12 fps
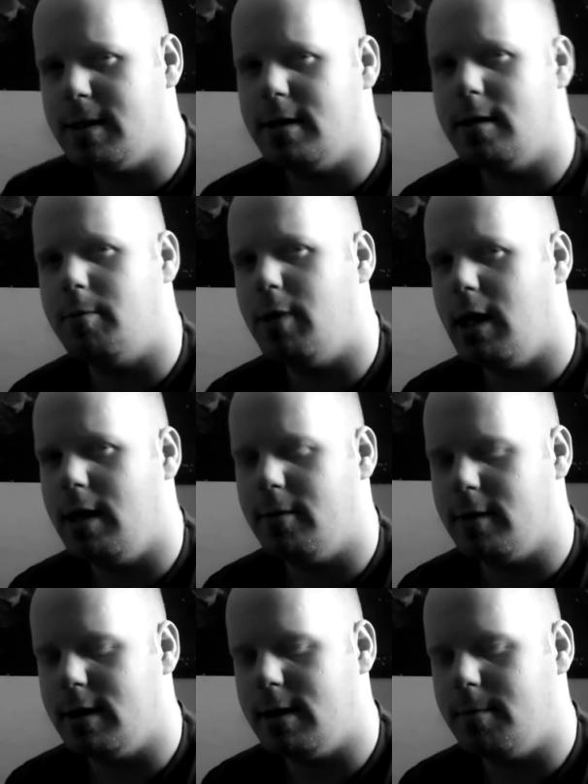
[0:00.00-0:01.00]
it in the
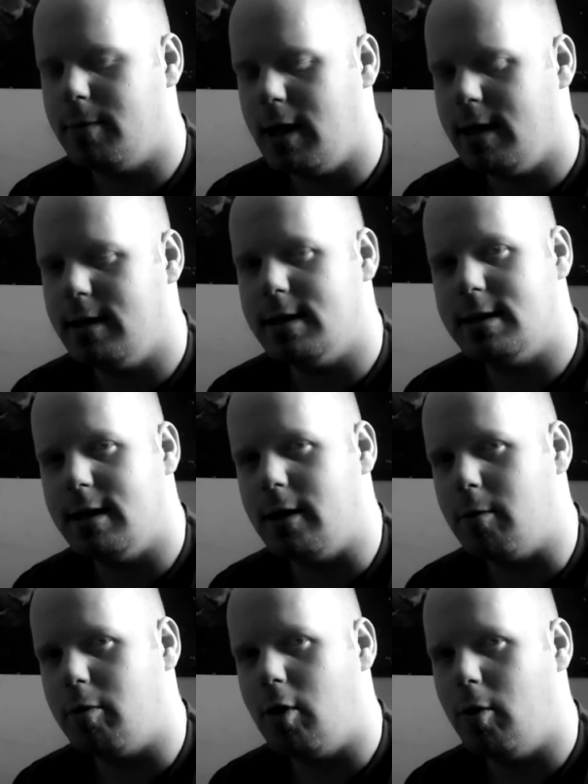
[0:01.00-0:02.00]
playlist in
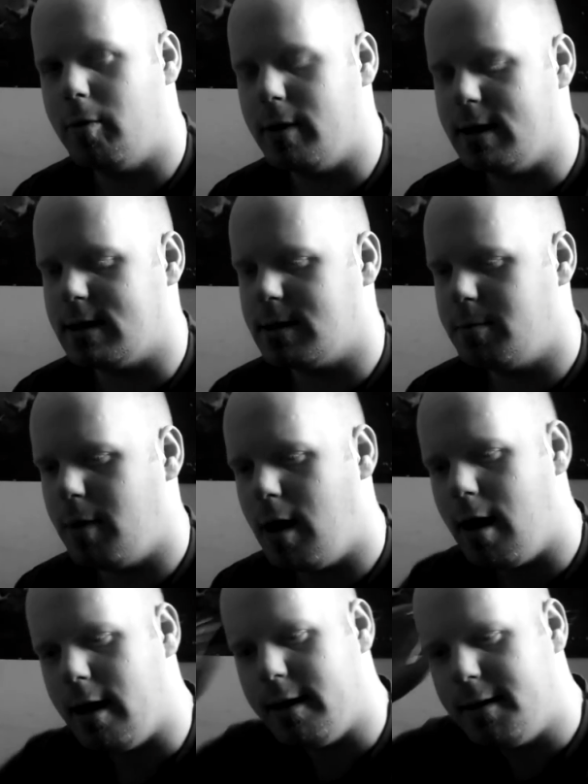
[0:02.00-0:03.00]
the appropriate
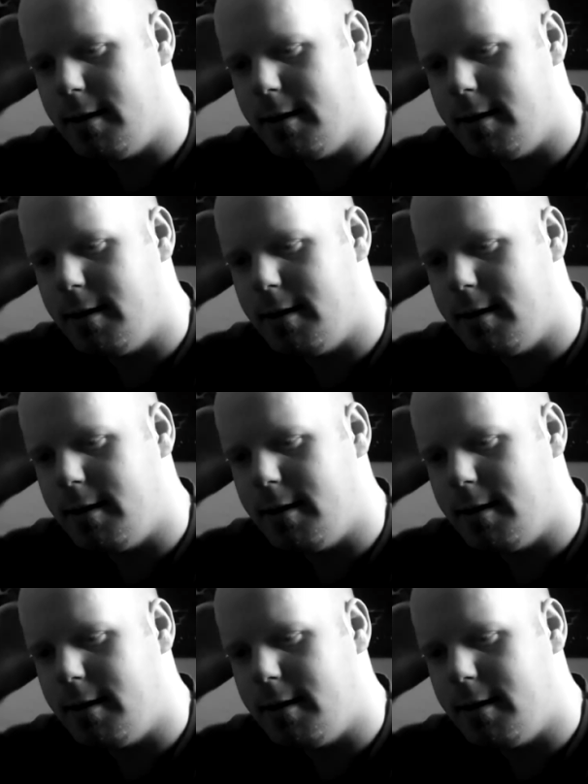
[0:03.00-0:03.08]
spot.